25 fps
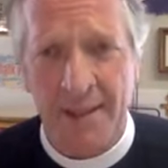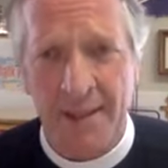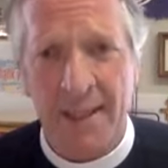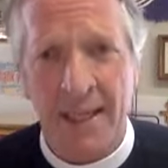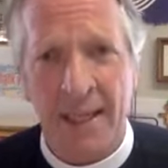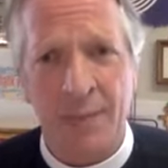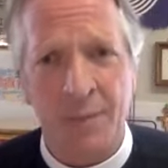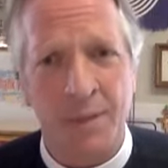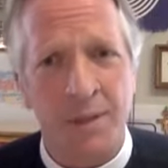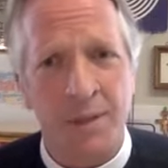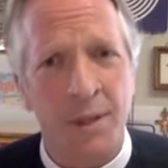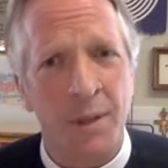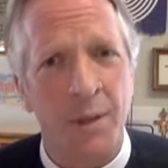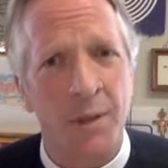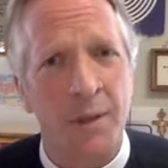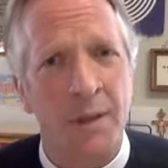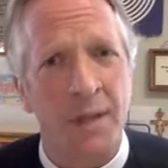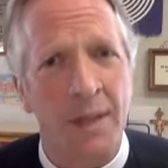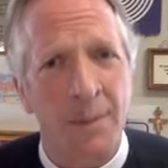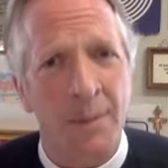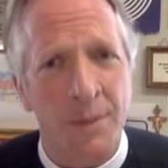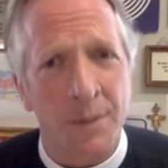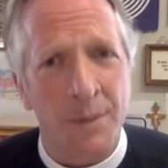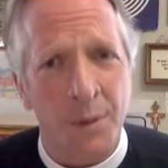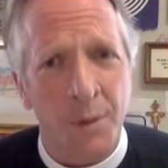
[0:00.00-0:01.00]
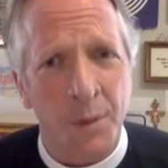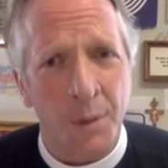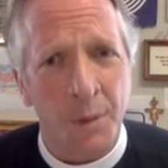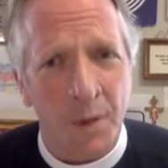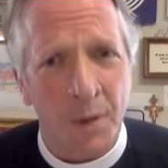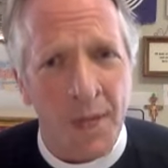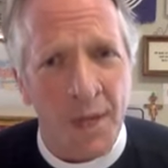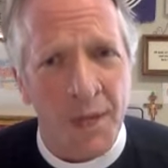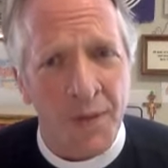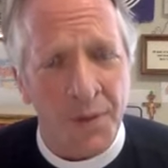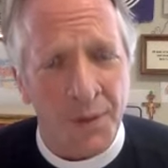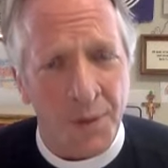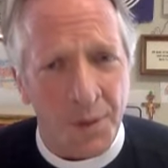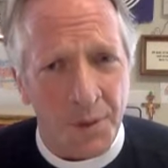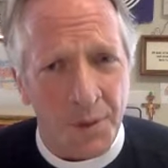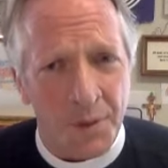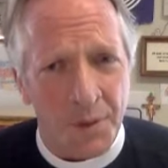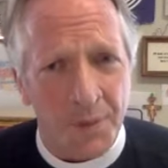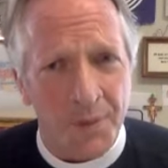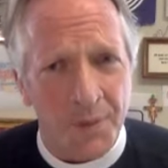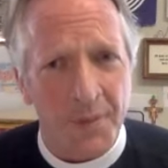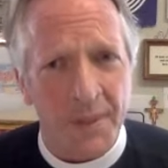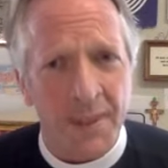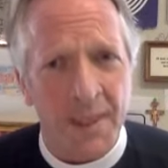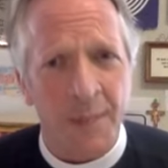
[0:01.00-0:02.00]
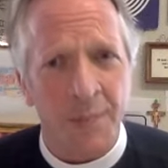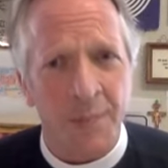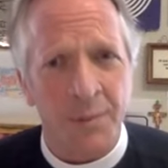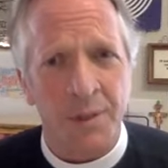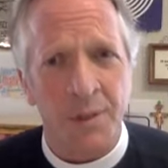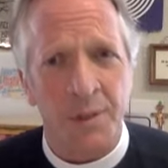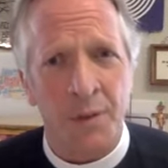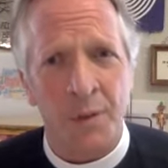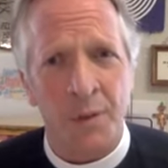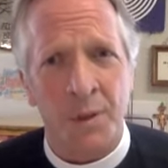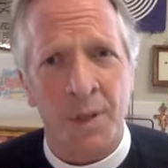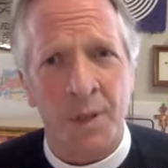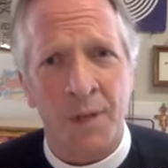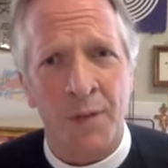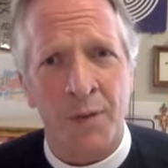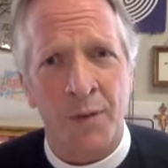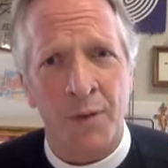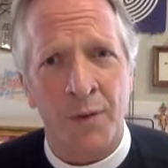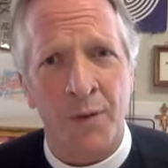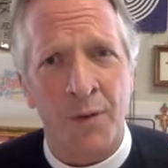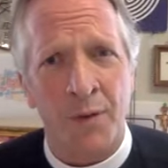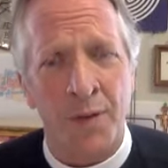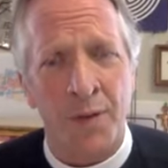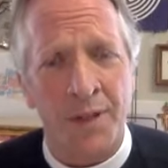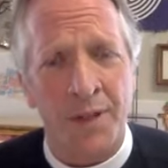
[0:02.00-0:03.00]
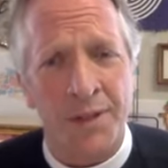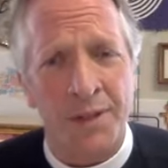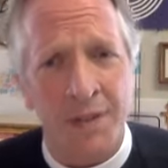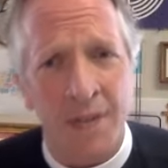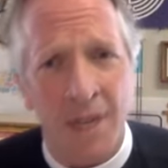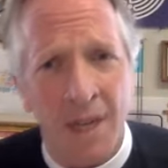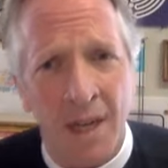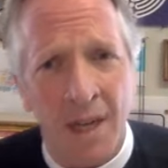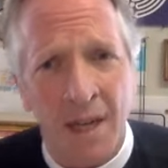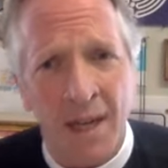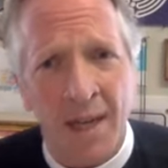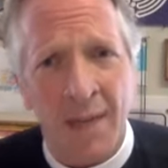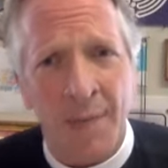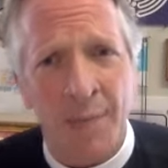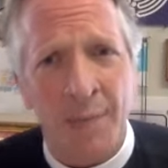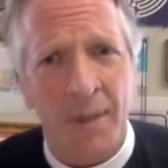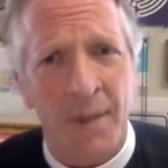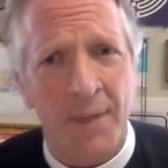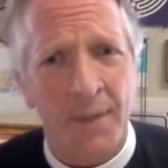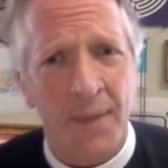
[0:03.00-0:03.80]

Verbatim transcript: I'm so I'm so grateful. I'm so grateful for this time.